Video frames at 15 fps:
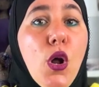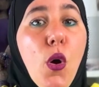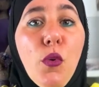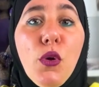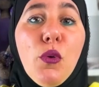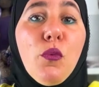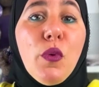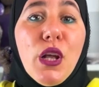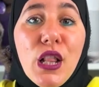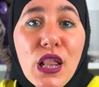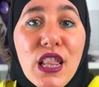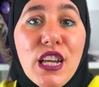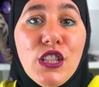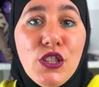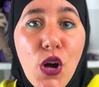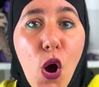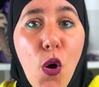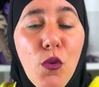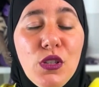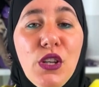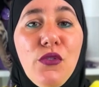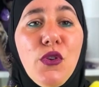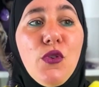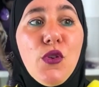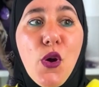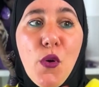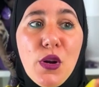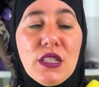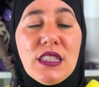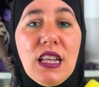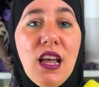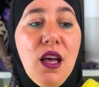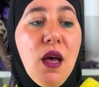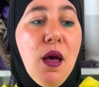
No, you really don't. If you notice,